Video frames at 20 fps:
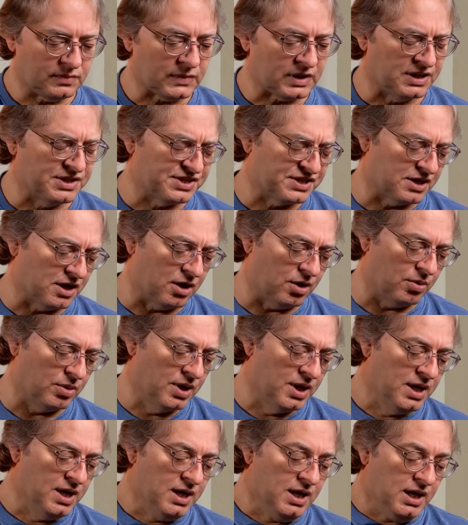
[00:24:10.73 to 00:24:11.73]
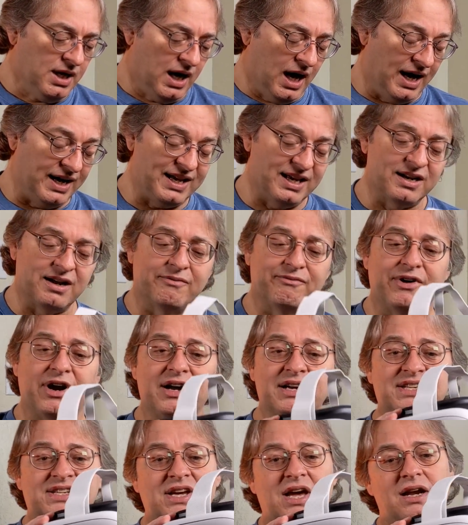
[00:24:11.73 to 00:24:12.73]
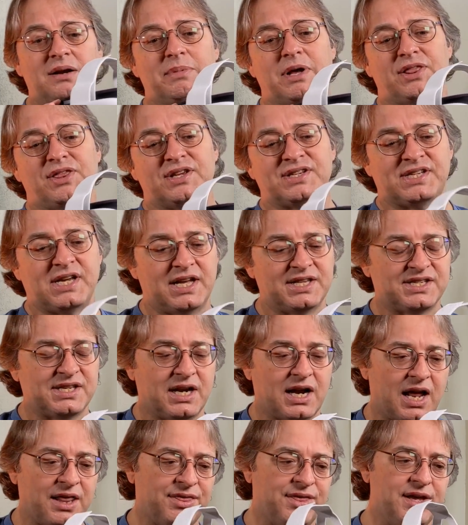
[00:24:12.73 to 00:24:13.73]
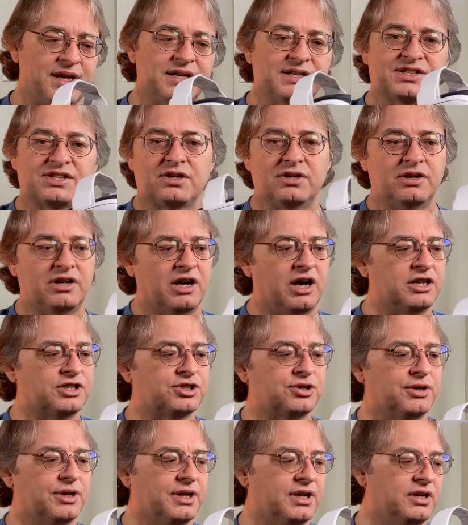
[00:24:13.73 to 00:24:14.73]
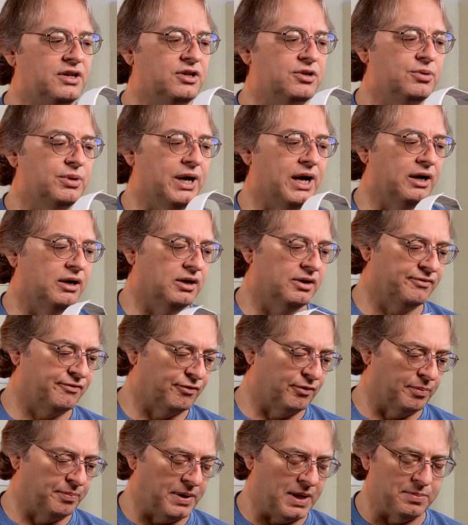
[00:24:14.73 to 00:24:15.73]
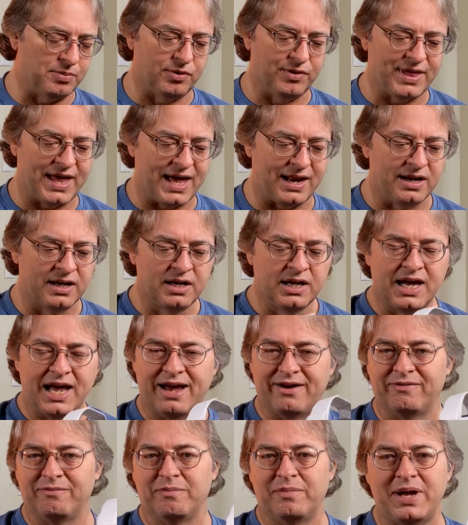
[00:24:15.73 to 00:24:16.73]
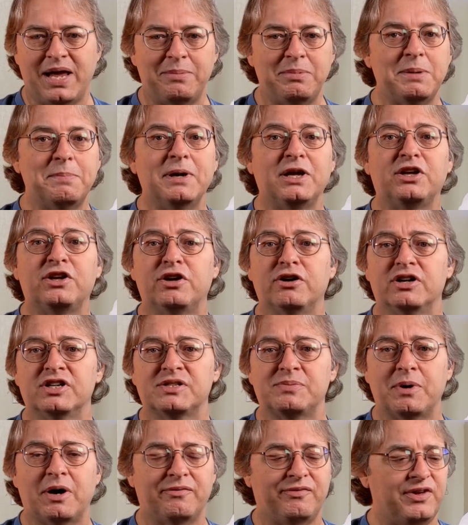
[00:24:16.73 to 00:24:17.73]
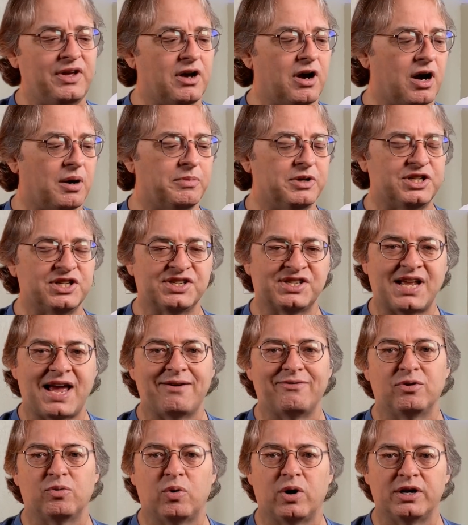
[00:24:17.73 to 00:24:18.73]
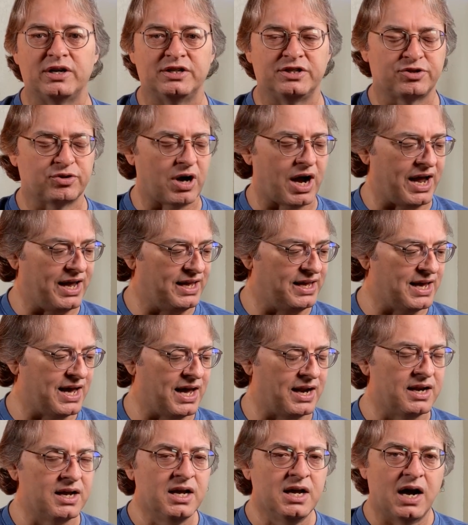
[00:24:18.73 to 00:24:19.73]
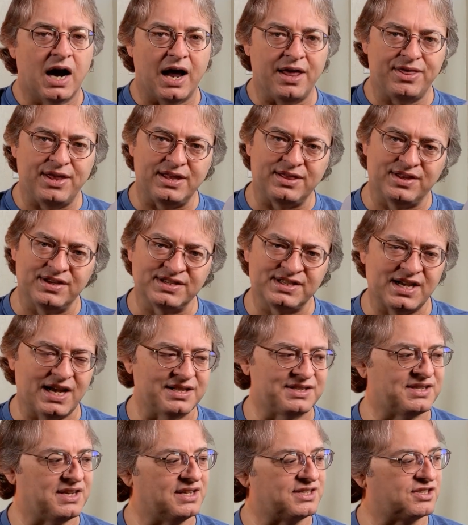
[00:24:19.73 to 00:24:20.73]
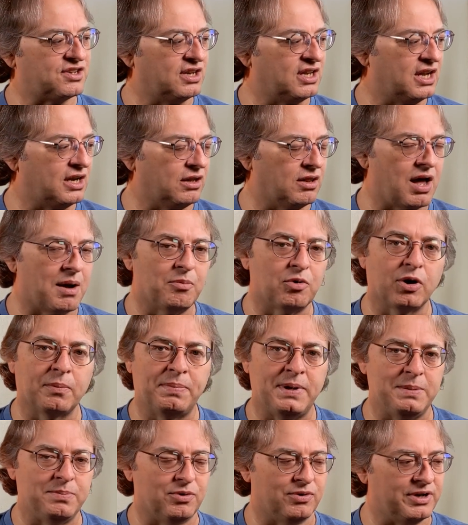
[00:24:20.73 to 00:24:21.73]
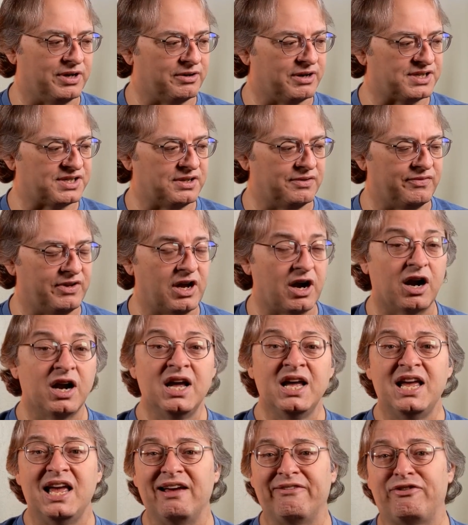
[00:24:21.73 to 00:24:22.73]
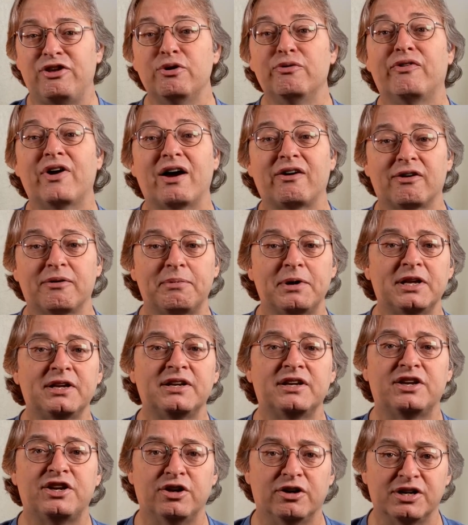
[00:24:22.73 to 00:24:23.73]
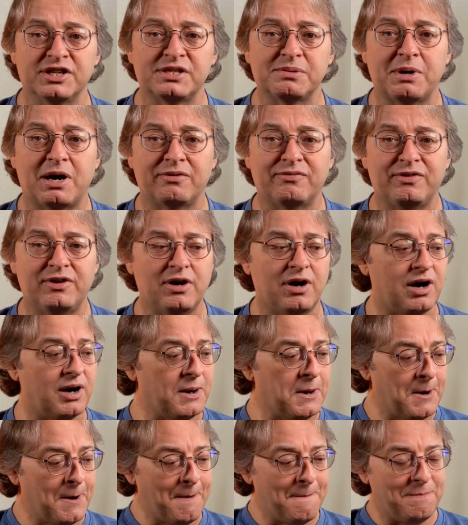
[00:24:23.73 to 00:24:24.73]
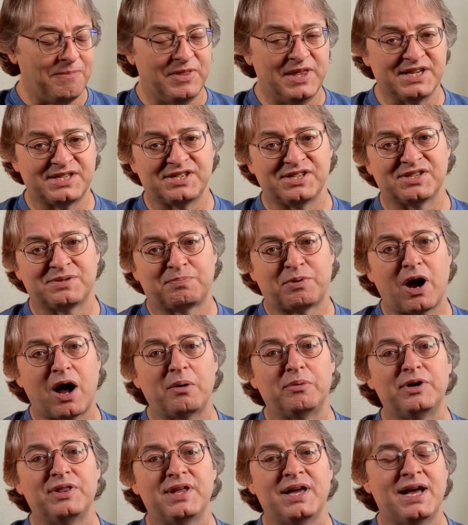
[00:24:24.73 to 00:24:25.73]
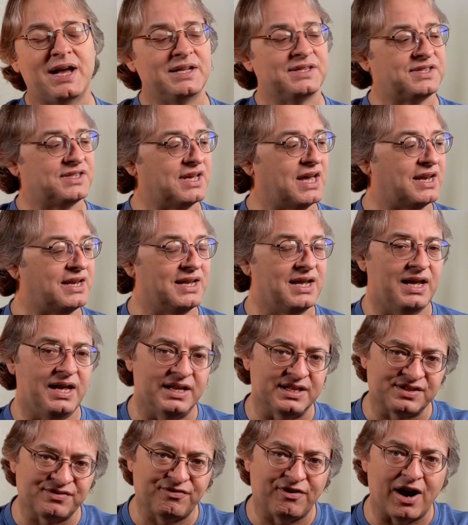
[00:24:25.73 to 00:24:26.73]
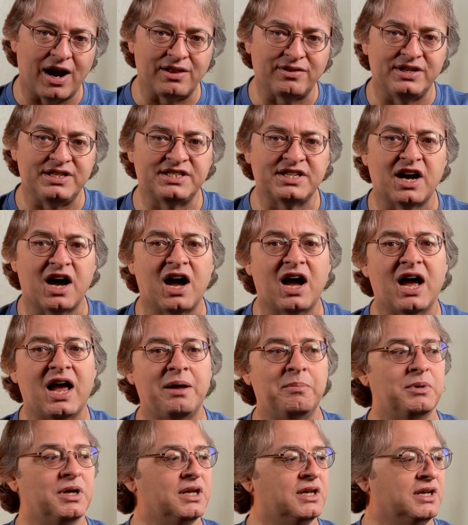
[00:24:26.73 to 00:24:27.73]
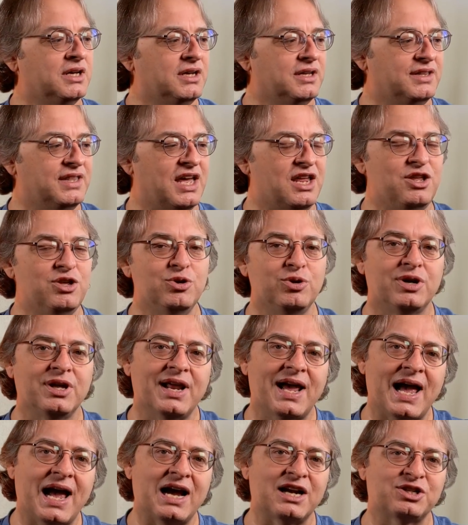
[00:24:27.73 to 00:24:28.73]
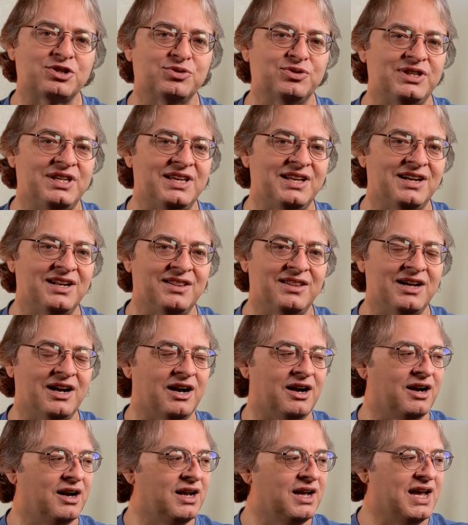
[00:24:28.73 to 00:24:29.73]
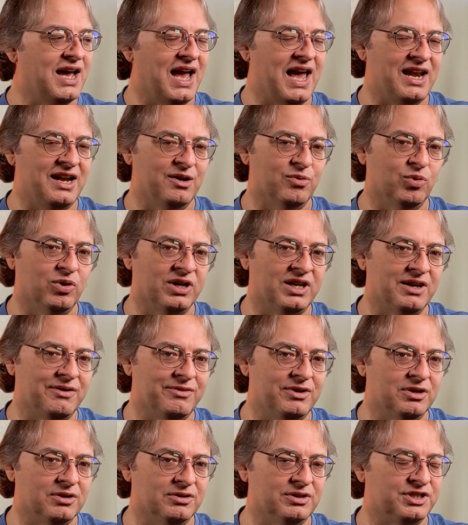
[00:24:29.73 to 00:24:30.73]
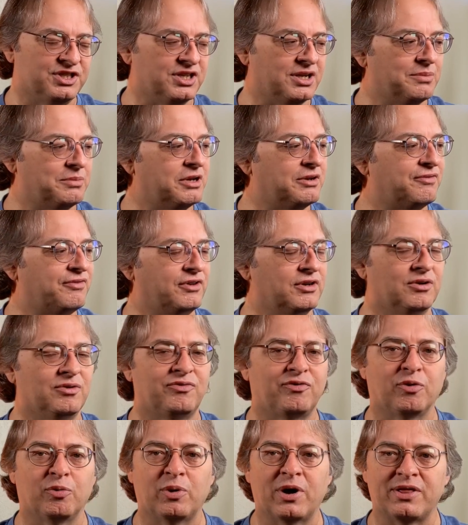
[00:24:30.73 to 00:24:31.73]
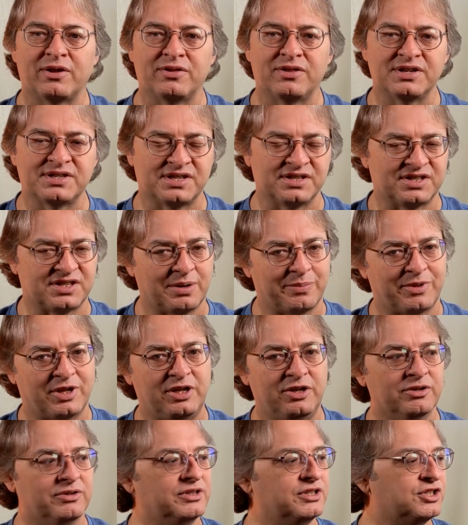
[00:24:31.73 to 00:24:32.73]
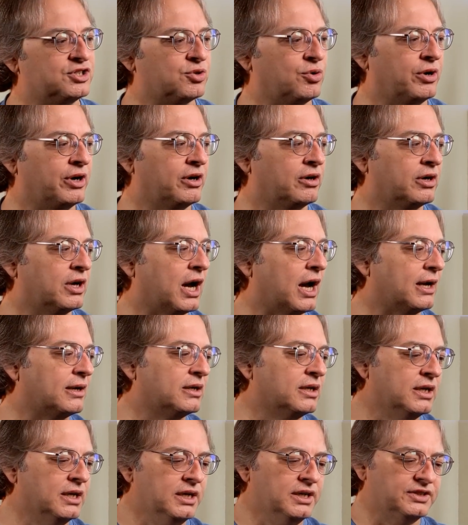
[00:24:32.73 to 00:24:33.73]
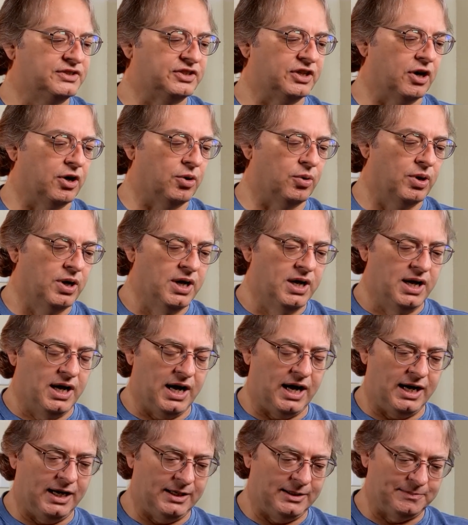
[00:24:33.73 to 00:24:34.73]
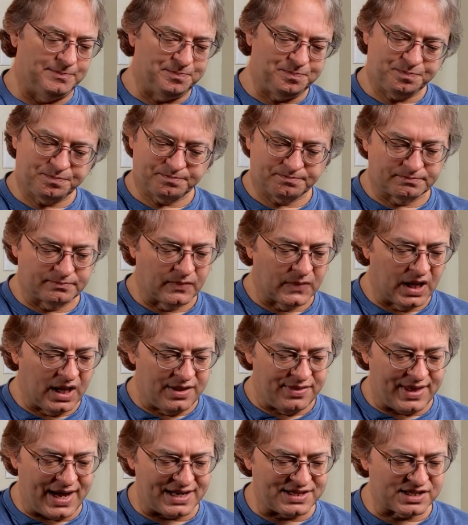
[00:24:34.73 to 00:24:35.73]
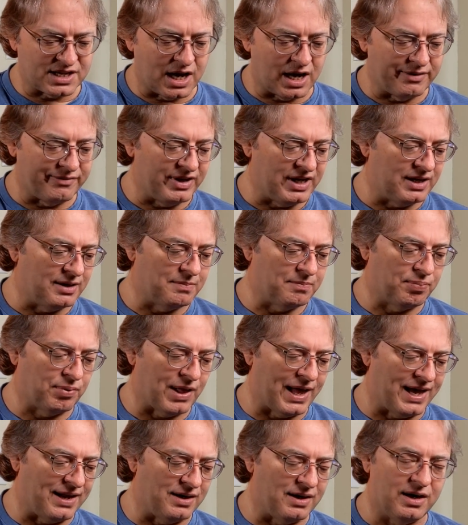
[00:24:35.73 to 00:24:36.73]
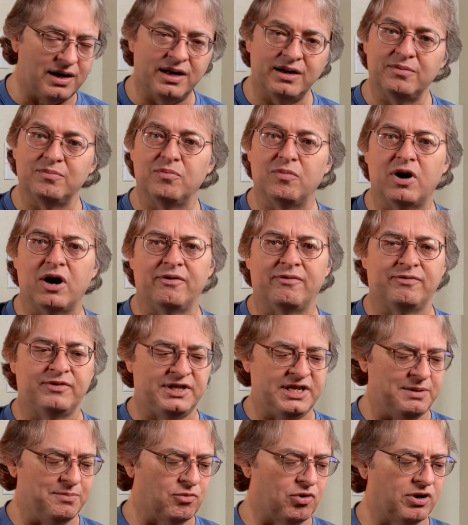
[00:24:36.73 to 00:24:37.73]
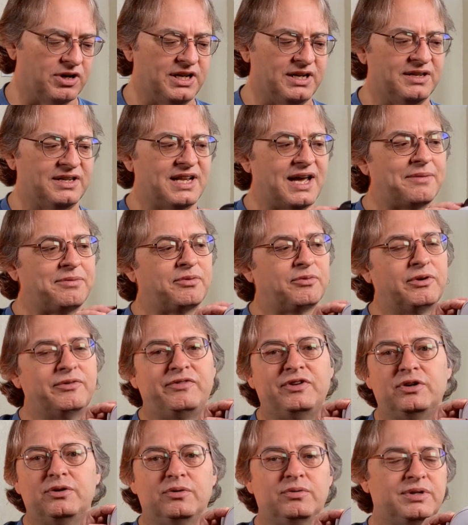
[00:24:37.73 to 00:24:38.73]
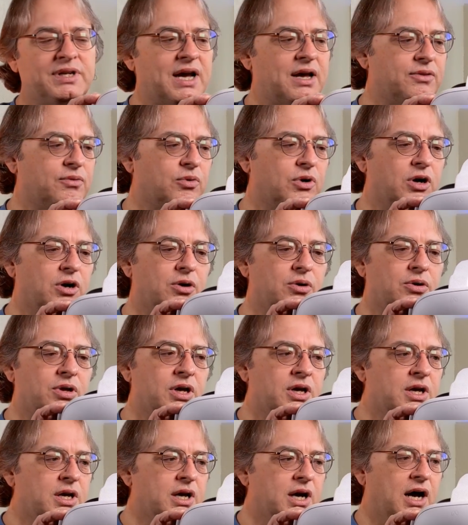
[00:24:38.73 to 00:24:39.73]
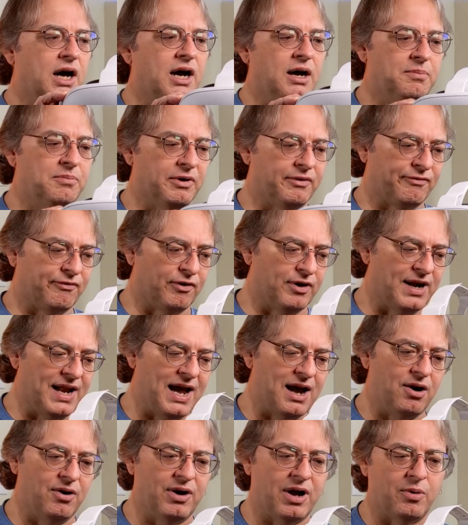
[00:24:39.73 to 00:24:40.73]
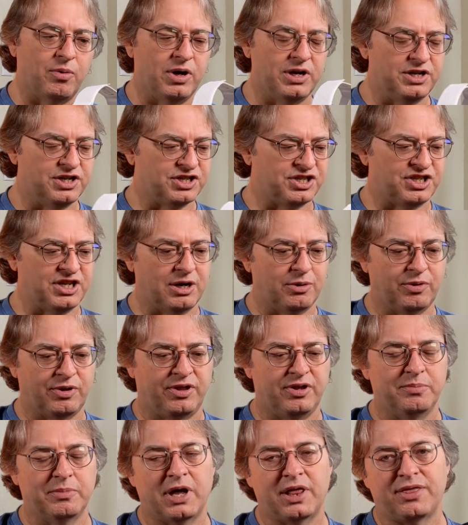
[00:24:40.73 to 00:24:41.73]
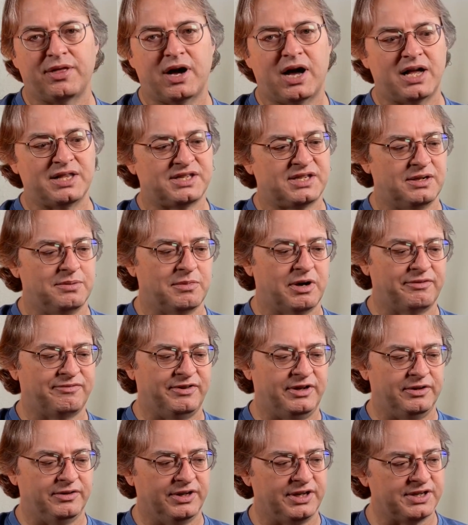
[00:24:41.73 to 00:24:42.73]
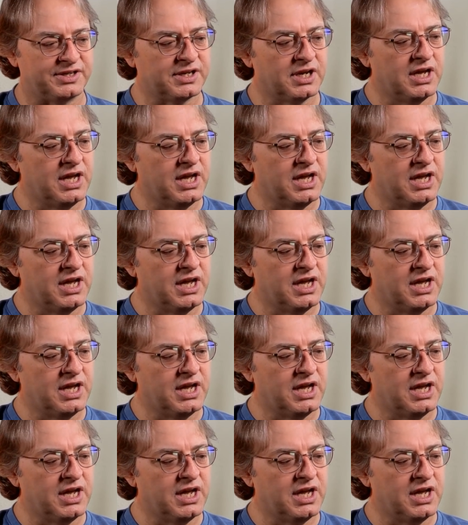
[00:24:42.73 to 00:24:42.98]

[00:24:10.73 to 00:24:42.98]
So, again, I'm very excited about this headset. I think it's going to usher in a new era for people that have maybe been curious about VR but just haven't wanted to try it yet. I think this headset's going to get a lot more people interested in VR. If you've ever been curious about VR, this is probably the headset. It's finally time that you can actually get in there, and it will give you a legitimate feel for whether this is something you'll enjoy or not. So that's kind of it. Plan on a more in-depth review down the road. But for now, I want to just share with you my thoughts and my feelings.